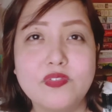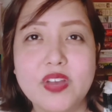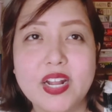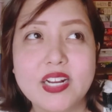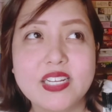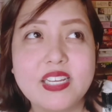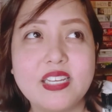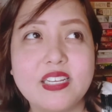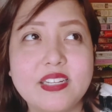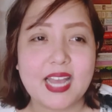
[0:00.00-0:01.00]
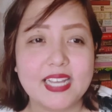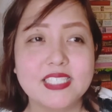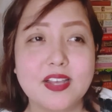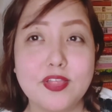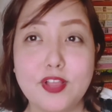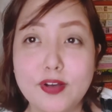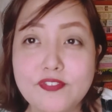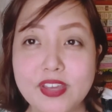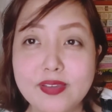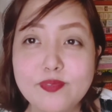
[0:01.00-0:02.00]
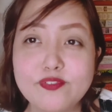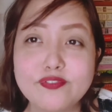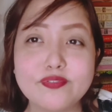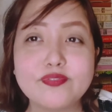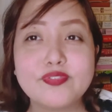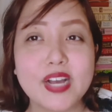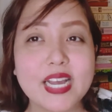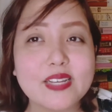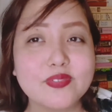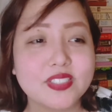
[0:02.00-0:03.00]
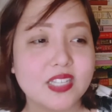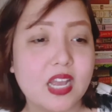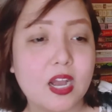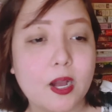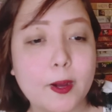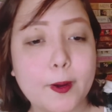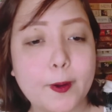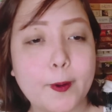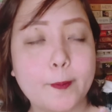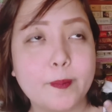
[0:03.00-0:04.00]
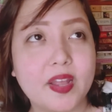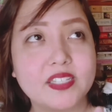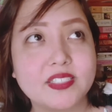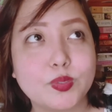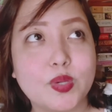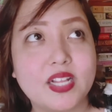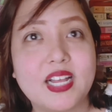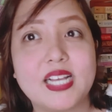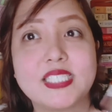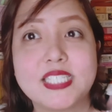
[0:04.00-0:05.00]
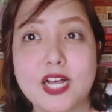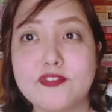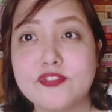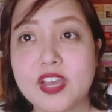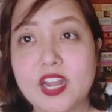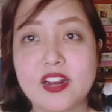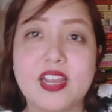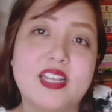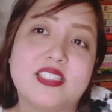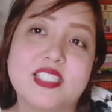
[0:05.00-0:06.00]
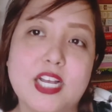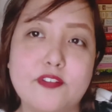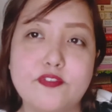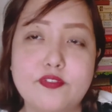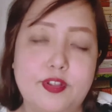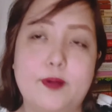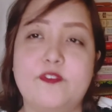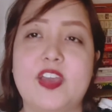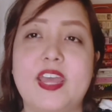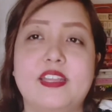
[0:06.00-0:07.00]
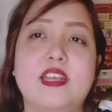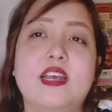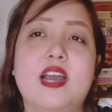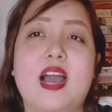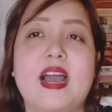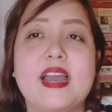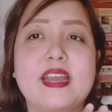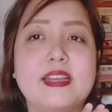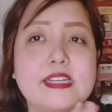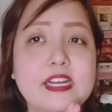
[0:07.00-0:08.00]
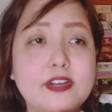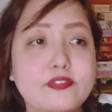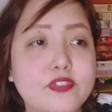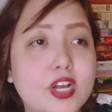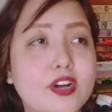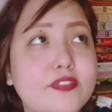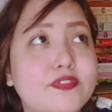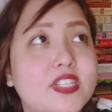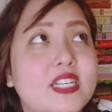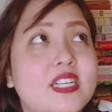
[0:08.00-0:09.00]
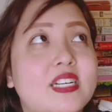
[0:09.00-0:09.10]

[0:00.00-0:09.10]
very nice lovey vibes, as well as self-care and self-love, and I have loved